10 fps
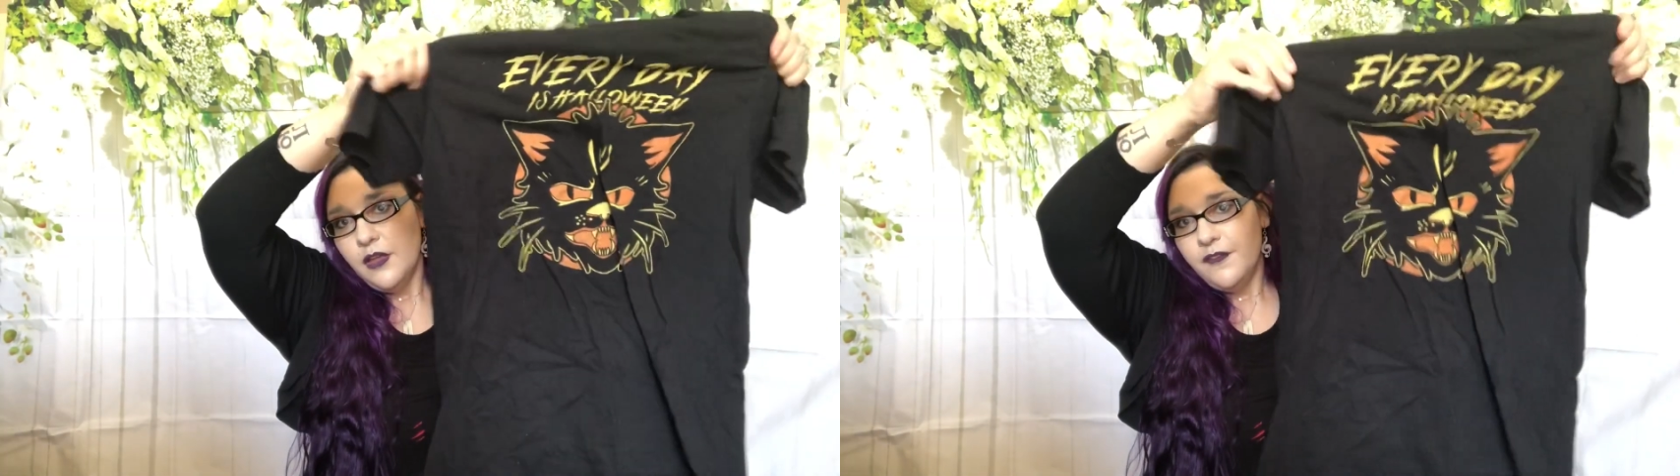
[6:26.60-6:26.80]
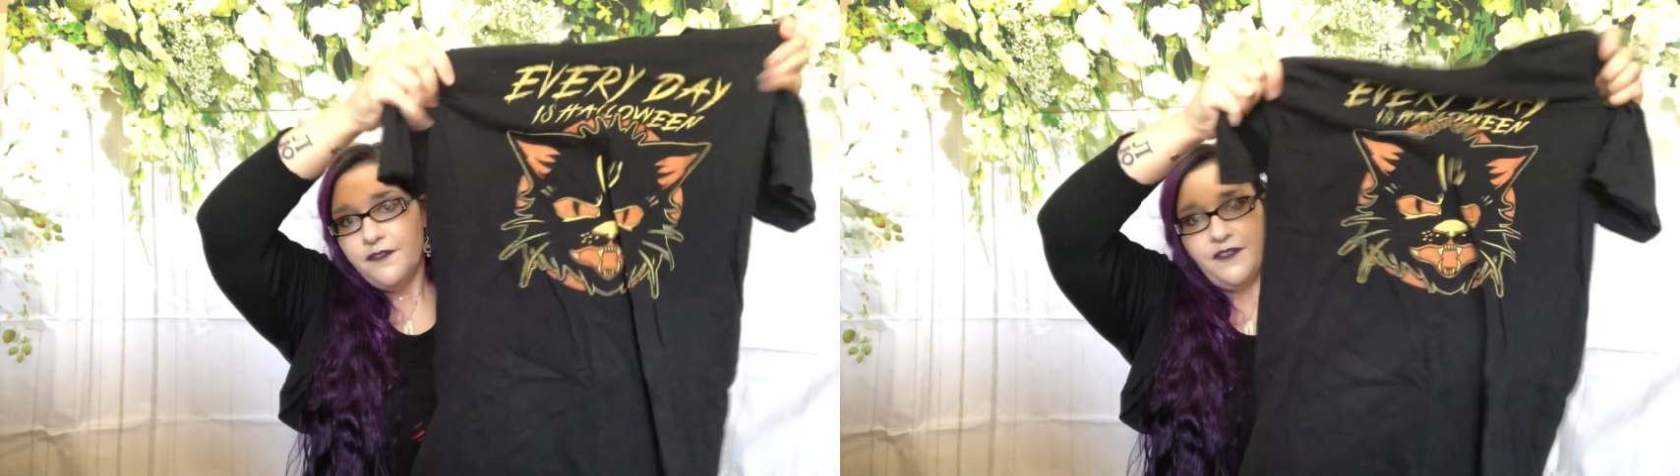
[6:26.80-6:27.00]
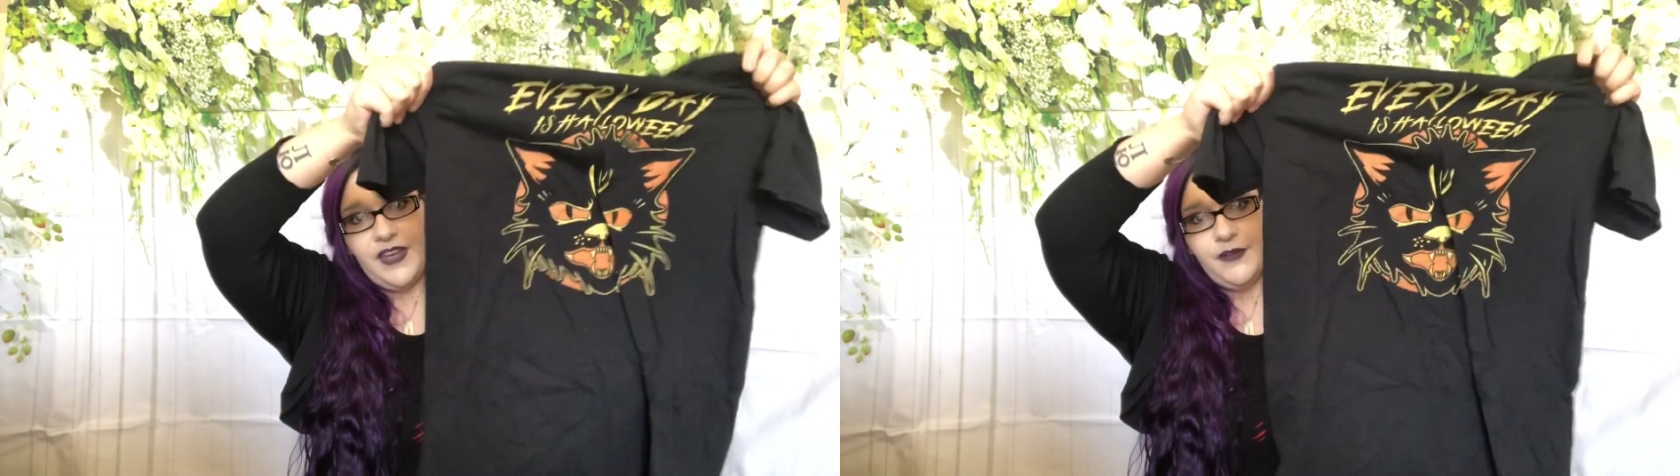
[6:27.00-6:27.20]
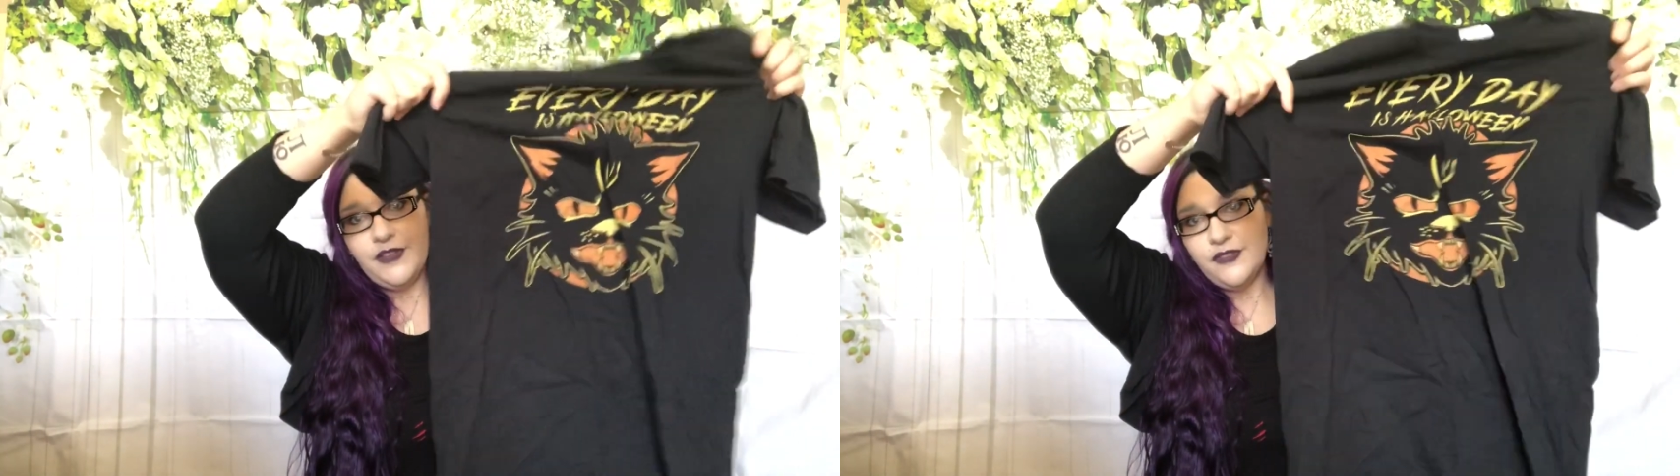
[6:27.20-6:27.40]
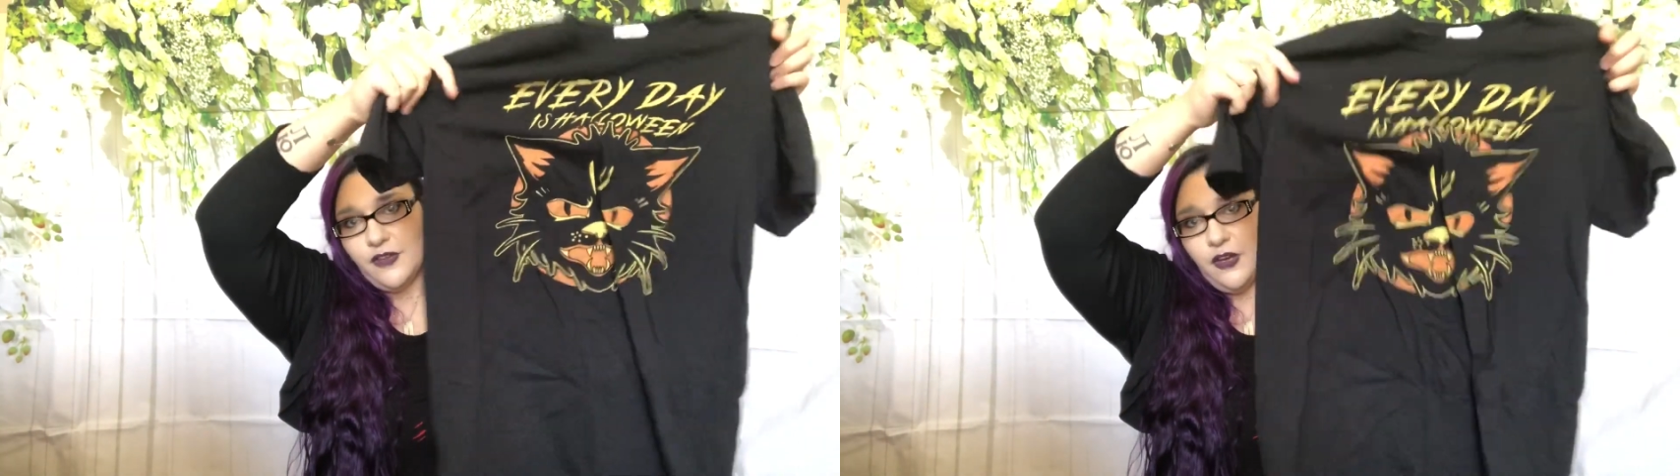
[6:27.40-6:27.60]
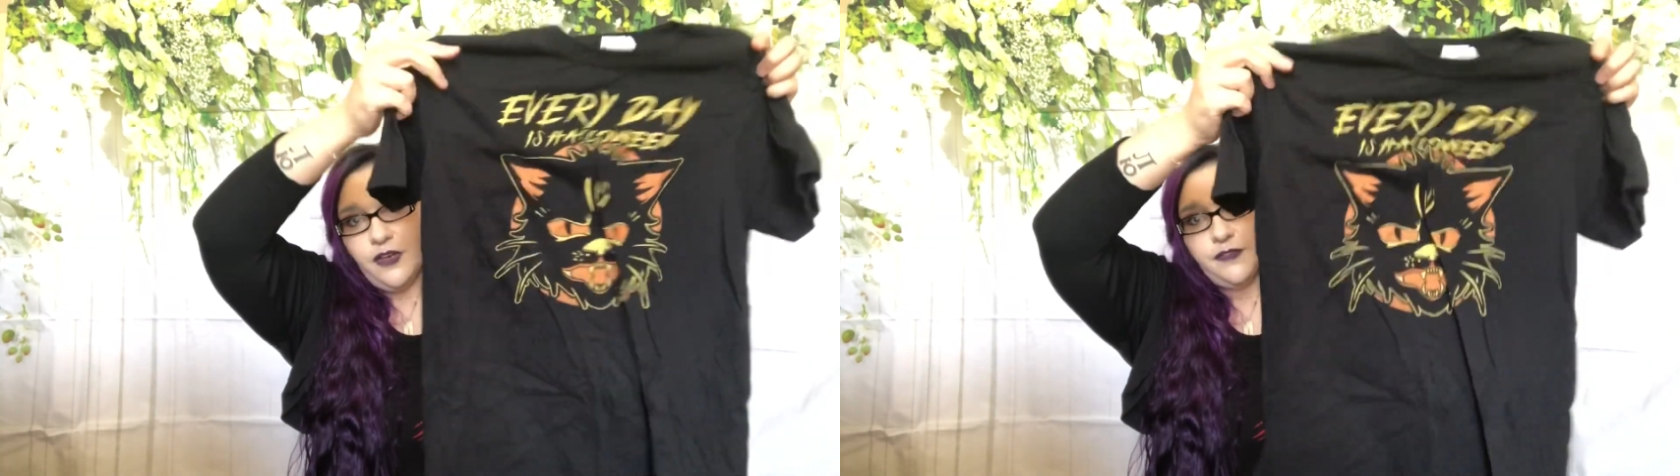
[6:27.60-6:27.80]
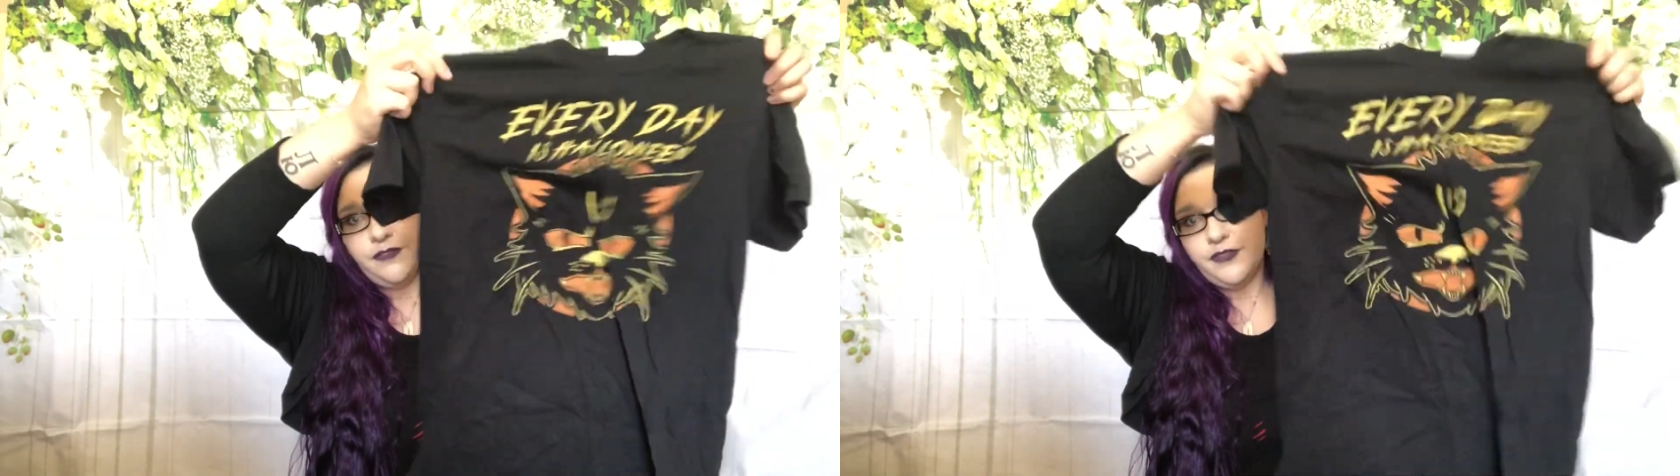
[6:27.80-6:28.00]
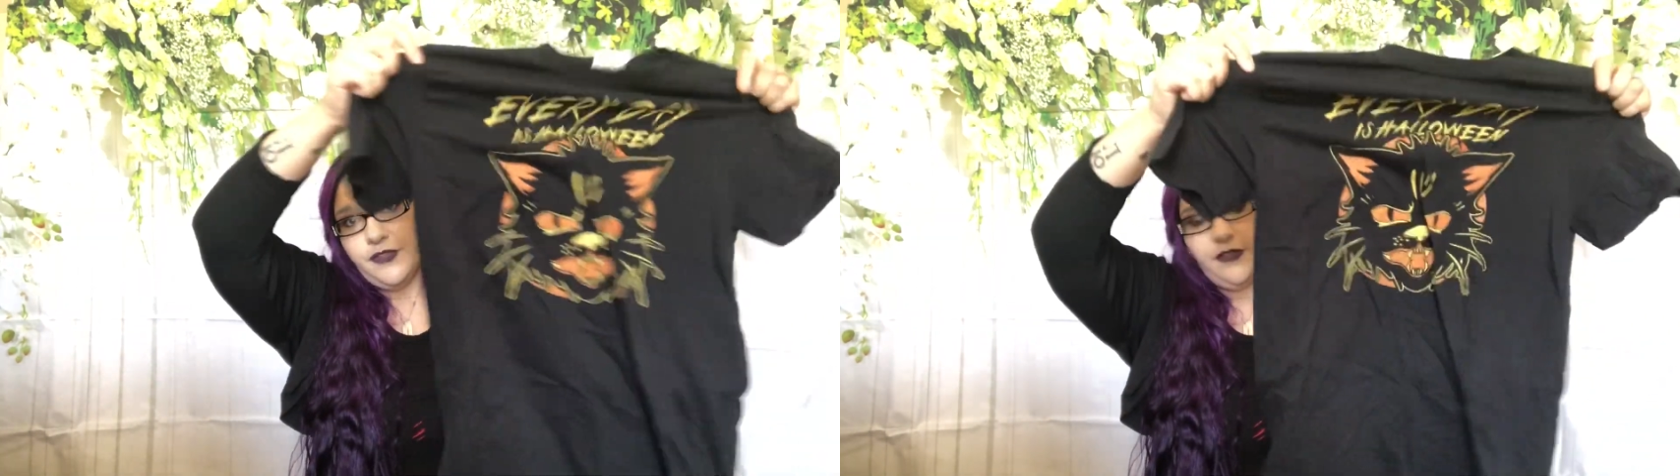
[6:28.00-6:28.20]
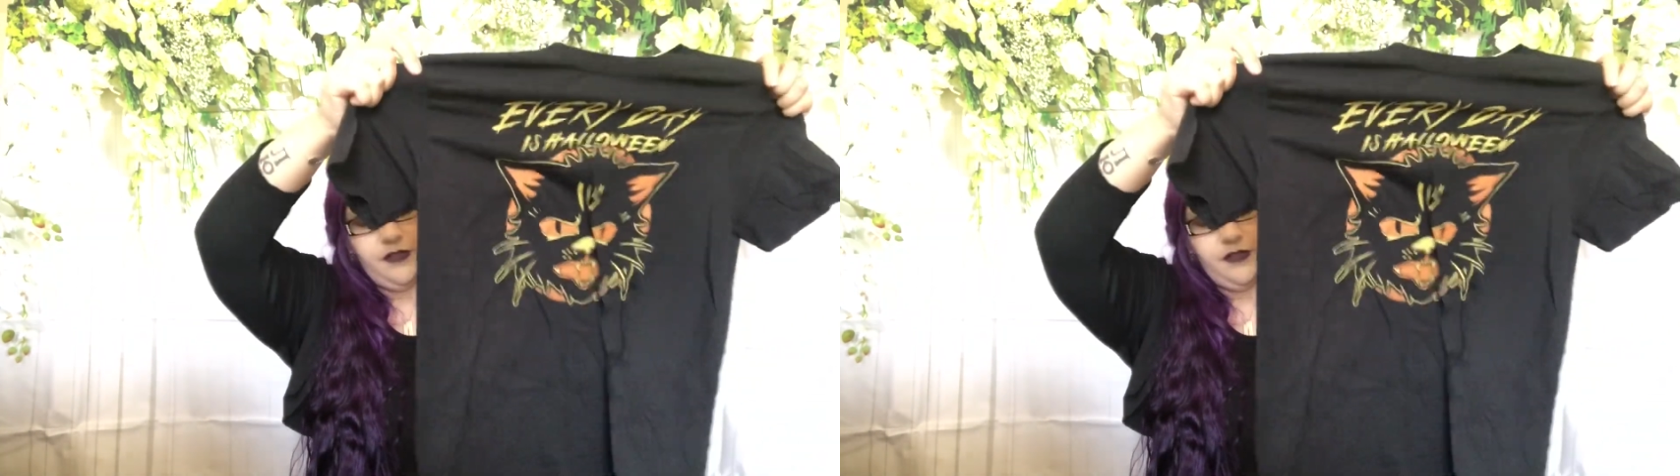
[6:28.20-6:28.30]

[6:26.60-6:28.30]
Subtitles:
very soft.